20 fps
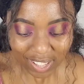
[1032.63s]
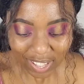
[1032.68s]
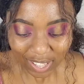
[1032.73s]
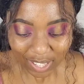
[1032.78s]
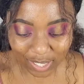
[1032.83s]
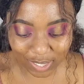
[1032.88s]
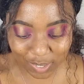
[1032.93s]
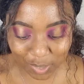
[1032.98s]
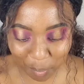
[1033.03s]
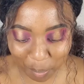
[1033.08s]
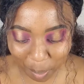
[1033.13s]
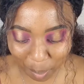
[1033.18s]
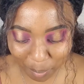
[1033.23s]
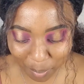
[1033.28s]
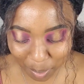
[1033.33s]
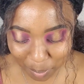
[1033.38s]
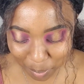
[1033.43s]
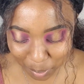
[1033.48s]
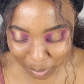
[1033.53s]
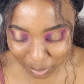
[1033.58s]
is the
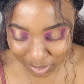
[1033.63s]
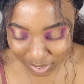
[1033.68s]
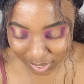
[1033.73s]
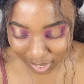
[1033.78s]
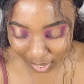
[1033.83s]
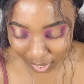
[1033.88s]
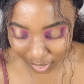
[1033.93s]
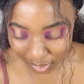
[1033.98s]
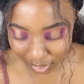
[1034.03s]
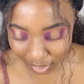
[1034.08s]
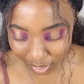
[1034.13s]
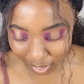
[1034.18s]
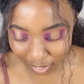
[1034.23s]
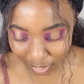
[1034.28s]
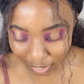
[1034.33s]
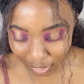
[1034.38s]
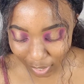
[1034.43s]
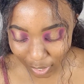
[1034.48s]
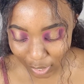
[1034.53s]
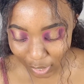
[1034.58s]
problem like,
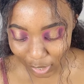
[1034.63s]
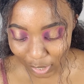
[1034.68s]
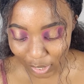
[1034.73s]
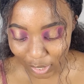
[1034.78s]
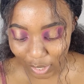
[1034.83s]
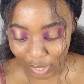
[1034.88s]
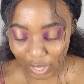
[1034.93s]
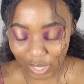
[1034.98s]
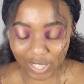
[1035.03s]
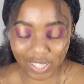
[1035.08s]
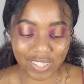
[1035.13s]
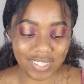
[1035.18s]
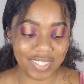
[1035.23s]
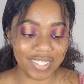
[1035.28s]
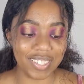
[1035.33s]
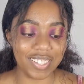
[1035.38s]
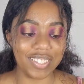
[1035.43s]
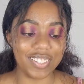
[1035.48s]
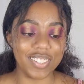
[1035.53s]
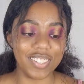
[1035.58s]

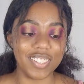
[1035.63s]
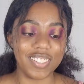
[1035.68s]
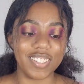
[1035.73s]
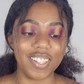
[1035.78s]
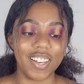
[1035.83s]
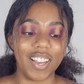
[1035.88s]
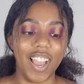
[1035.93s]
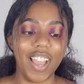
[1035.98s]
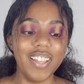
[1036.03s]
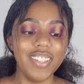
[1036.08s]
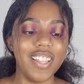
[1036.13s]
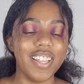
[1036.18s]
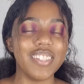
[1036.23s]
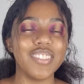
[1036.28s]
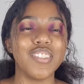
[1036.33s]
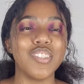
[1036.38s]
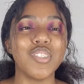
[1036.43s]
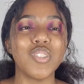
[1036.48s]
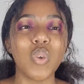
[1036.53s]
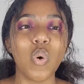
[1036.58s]
it's a guy
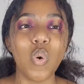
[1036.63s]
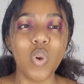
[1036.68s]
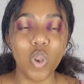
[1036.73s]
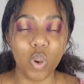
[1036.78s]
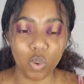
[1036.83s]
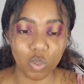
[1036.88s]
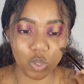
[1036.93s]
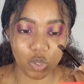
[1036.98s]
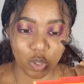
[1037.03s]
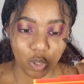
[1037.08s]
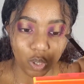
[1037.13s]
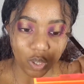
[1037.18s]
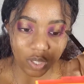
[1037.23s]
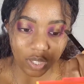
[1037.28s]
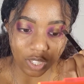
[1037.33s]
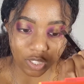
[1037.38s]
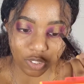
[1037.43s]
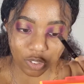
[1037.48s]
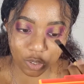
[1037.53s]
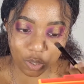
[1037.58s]
that's so close to her
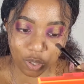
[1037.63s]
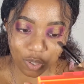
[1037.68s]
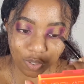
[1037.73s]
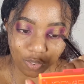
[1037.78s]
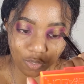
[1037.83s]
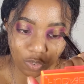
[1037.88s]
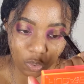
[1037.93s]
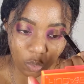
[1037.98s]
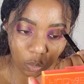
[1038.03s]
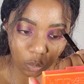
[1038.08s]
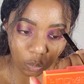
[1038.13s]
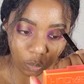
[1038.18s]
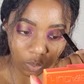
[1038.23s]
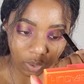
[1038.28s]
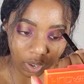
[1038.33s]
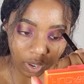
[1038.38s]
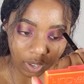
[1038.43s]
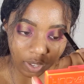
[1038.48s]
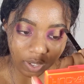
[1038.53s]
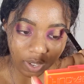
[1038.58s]
that you could have known
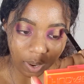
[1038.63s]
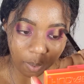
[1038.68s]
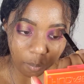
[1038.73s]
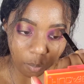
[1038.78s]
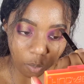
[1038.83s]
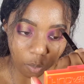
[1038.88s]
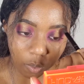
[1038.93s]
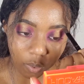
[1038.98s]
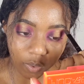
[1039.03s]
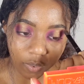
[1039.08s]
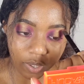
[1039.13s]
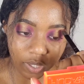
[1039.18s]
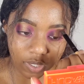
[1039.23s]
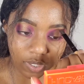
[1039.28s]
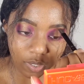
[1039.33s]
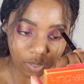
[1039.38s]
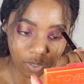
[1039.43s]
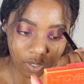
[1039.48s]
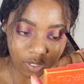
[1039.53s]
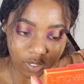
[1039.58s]
and
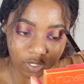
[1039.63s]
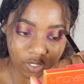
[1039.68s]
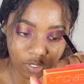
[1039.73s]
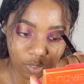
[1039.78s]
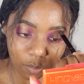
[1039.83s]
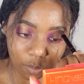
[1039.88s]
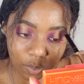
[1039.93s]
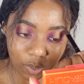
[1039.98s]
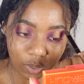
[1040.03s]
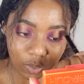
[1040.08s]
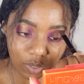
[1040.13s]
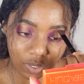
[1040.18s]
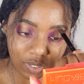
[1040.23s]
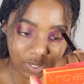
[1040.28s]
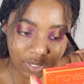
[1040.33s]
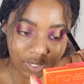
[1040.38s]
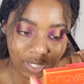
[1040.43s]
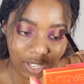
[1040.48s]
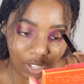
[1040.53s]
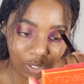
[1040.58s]
created a relationship with, because
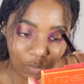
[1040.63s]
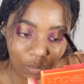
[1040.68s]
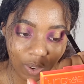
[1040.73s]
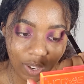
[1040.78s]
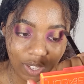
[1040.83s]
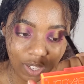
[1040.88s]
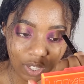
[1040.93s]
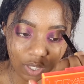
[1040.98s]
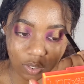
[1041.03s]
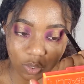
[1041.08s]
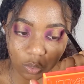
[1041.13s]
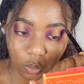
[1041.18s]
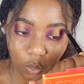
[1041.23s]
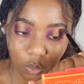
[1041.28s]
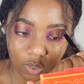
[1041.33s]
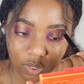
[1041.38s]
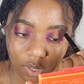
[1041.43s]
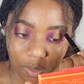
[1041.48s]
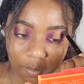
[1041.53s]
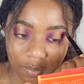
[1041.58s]
he's like right next door
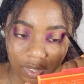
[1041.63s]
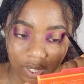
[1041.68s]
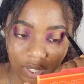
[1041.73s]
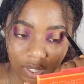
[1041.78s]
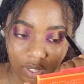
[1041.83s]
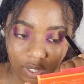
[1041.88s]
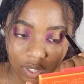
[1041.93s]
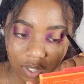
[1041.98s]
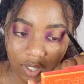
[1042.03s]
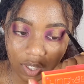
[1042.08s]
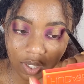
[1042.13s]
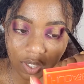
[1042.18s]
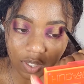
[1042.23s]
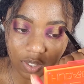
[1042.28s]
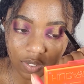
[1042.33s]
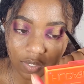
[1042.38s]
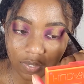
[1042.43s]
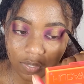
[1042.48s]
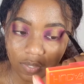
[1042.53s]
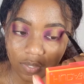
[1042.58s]
or something,
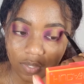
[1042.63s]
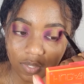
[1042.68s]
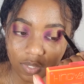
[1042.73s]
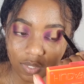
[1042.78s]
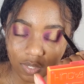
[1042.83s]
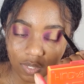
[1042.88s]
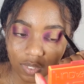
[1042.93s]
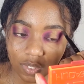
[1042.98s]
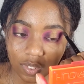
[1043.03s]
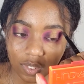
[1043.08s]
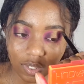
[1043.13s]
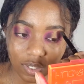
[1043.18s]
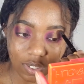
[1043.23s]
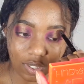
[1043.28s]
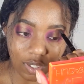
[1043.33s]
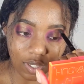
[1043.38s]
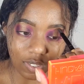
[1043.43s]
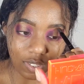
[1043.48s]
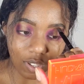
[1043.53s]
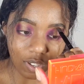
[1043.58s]

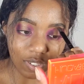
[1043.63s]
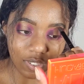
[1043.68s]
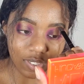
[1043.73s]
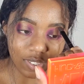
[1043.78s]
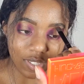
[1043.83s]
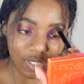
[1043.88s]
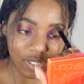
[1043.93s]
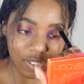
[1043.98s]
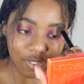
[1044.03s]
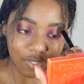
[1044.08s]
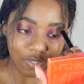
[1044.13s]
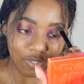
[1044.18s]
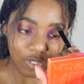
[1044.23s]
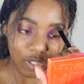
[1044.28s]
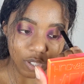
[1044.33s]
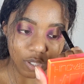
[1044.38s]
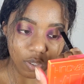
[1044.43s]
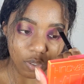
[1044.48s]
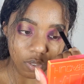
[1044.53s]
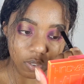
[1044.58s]
because they honestly live
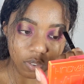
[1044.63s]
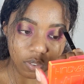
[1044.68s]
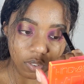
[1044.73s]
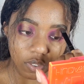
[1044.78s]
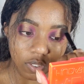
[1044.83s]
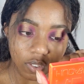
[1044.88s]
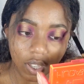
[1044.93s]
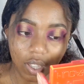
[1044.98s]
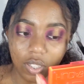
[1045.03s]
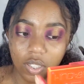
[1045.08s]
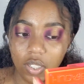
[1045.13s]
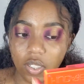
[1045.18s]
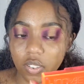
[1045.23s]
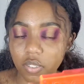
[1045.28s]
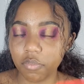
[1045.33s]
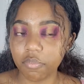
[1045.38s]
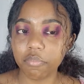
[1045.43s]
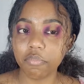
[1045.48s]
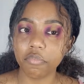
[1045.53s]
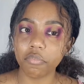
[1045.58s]
very close to each other.
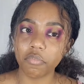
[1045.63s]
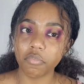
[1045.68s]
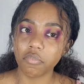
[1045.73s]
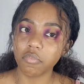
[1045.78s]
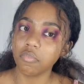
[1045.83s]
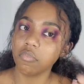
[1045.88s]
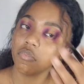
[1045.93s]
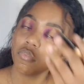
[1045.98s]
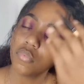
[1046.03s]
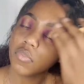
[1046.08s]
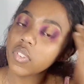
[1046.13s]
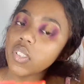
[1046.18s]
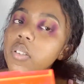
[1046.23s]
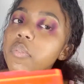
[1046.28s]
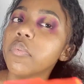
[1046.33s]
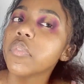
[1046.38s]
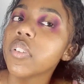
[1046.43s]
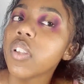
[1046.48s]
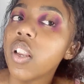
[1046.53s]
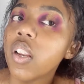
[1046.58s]

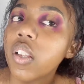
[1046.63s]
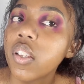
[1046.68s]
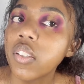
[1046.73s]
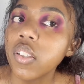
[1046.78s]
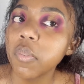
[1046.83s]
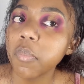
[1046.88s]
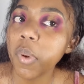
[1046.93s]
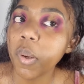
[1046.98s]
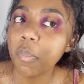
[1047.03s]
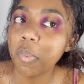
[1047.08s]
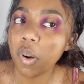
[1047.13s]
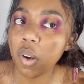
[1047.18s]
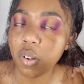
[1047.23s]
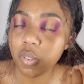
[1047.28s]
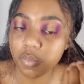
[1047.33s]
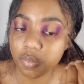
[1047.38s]
I'm just highlighting my brow.